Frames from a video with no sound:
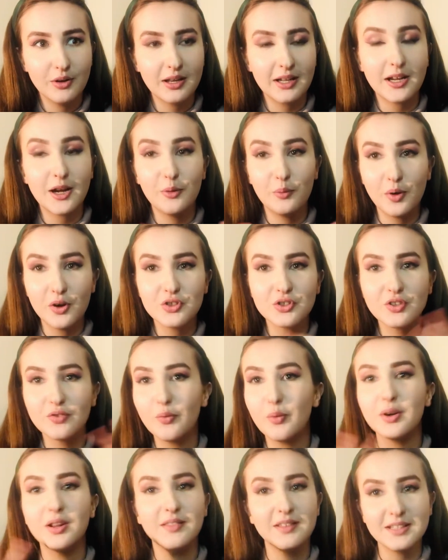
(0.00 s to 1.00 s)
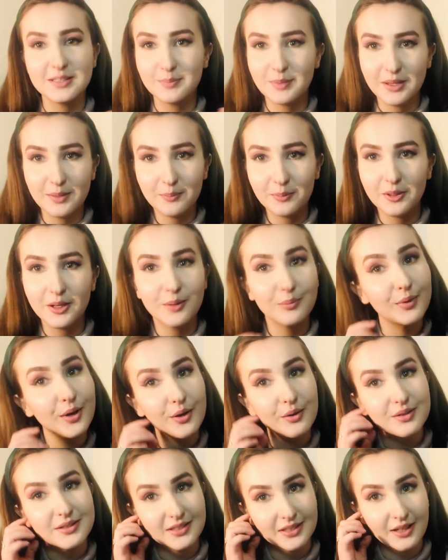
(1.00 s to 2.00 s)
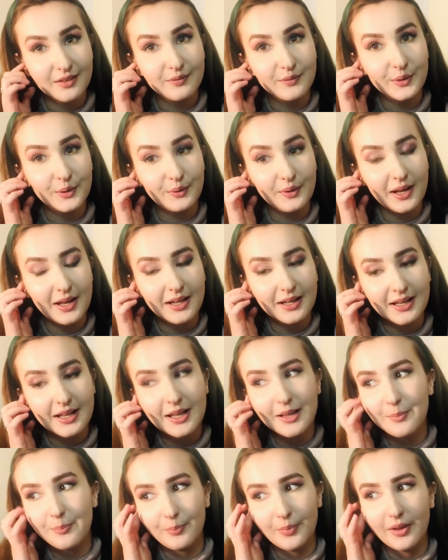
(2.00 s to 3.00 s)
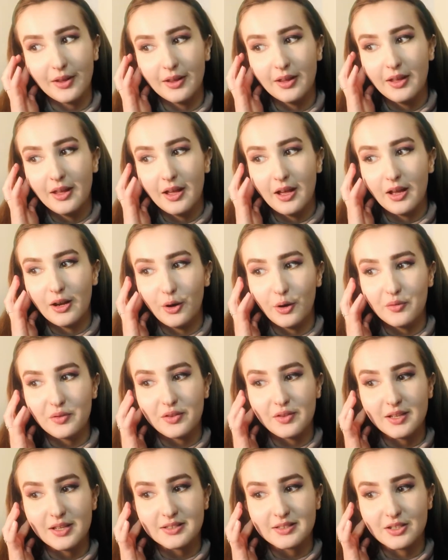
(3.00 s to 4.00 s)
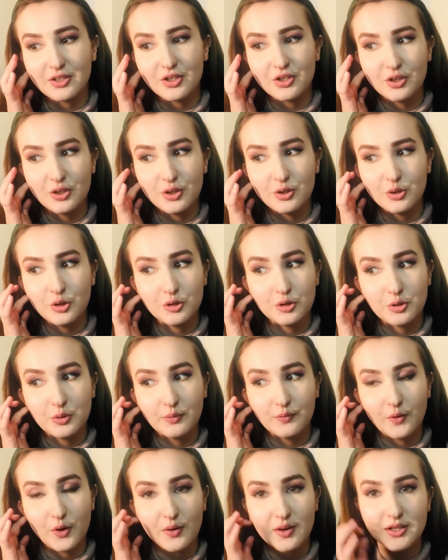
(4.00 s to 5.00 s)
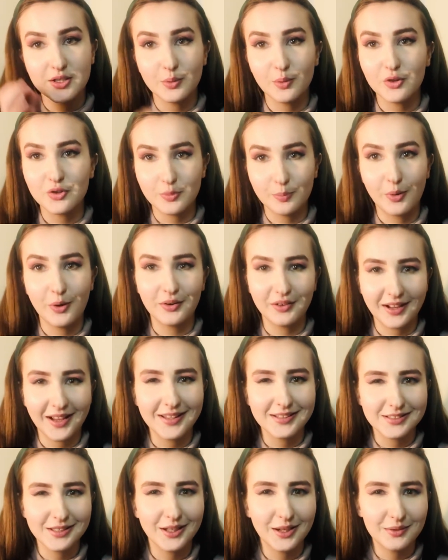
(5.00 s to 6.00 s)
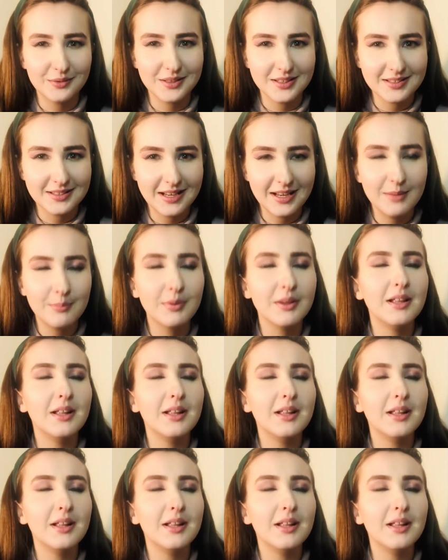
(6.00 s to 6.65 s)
Like I'll watch if one of these people uploads and I feel like it, but a lot of the things I just use YouTube for is to watch a podcast to go to sleep.